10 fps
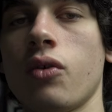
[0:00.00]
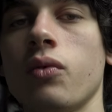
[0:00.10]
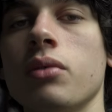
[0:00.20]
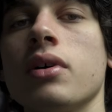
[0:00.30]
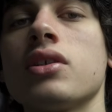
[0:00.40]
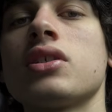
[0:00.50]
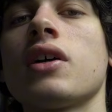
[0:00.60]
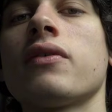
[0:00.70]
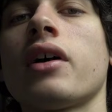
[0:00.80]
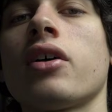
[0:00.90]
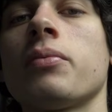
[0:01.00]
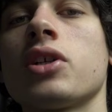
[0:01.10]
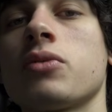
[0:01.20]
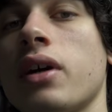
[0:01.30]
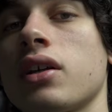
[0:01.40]
we must shift our
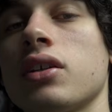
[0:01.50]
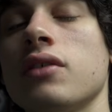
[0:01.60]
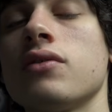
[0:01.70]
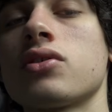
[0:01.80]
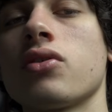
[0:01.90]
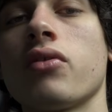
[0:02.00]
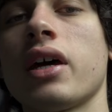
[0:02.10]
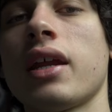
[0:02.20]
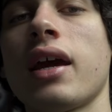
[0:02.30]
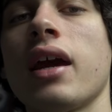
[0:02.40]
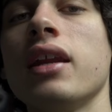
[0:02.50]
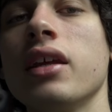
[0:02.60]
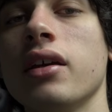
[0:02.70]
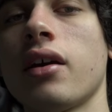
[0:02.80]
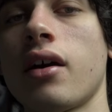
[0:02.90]
perspective so that
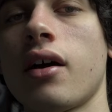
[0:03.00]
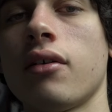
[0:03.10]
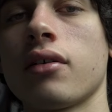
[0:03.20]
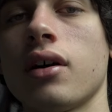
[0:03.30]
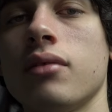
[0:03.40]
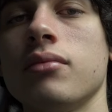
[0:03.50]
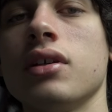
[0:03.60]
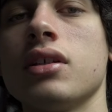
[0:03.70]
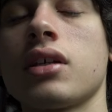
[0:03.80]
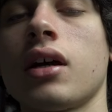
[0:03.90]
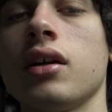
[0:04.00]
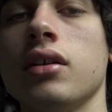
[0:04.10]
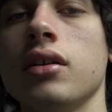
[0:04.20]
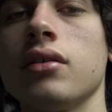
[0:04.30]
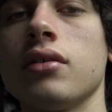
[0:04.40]
any outcome is
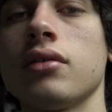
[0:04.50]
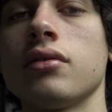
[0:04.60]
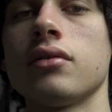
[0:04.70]
ideal.